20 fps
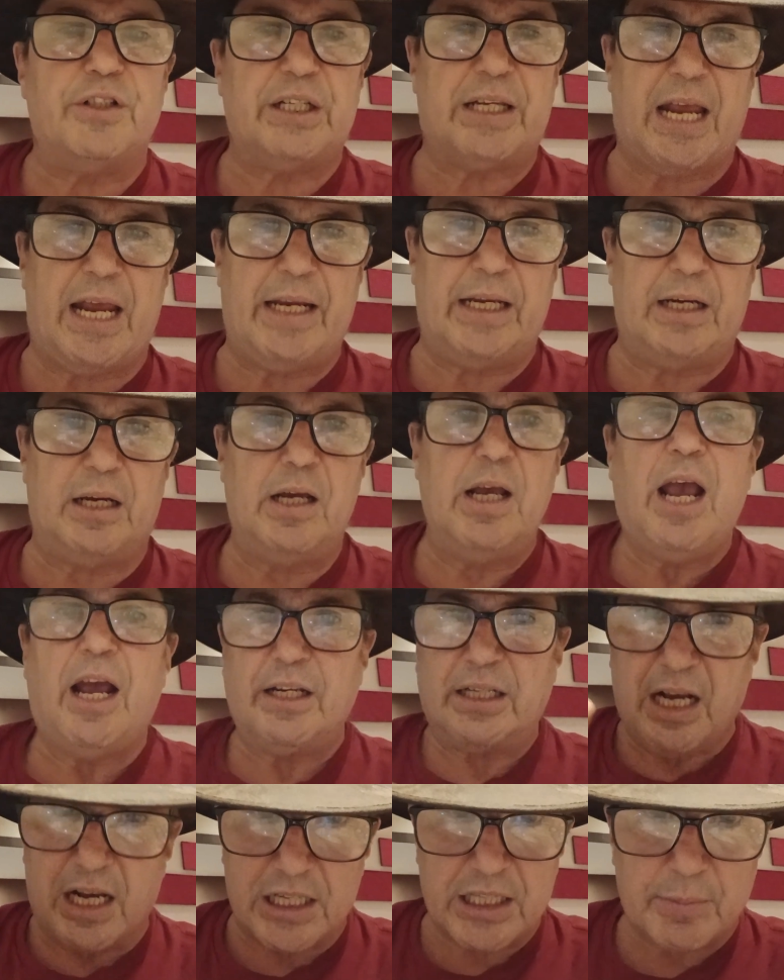Te and
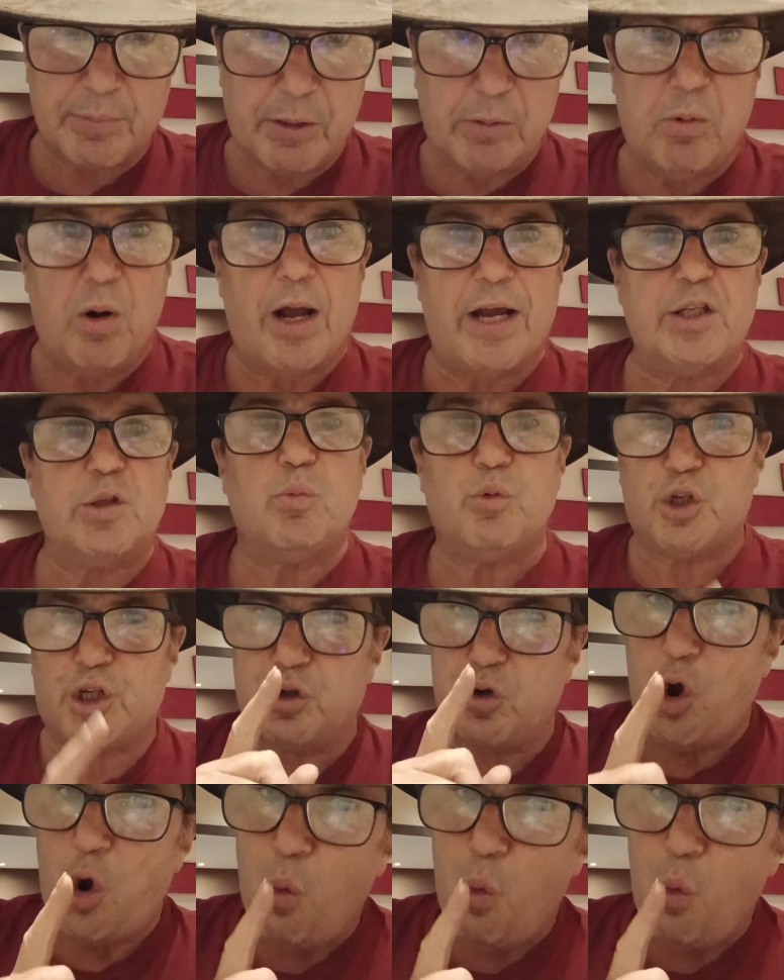customary rights, which